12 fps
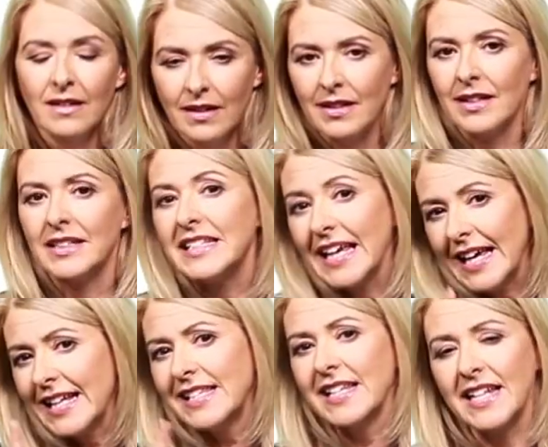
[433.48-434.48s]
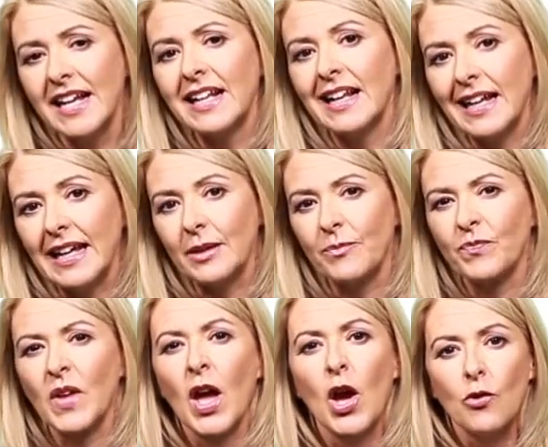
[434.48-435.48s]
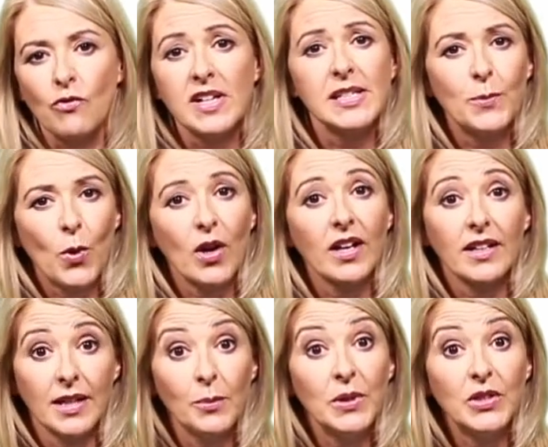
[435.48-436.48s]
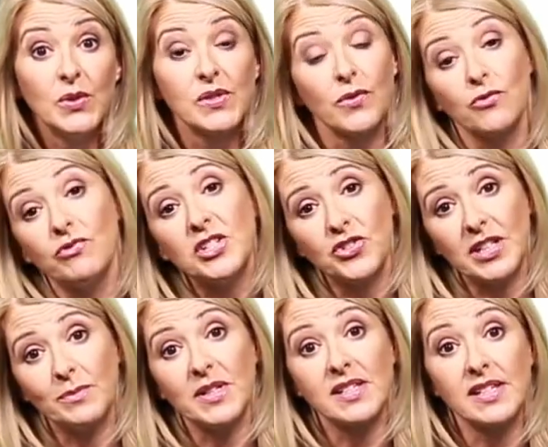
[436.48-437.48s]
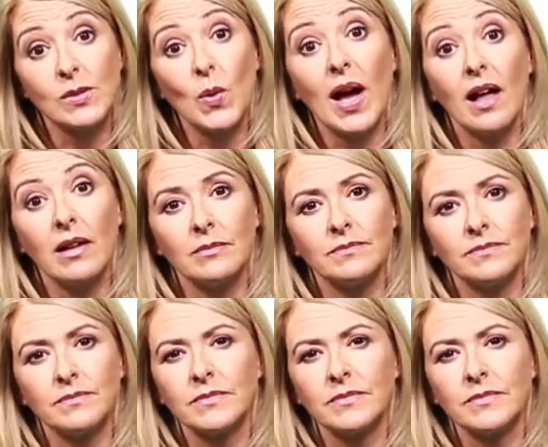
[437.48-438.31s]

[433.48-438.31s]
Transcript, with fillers: Ah, and incidentally, Reciproc can be used for retreatments as well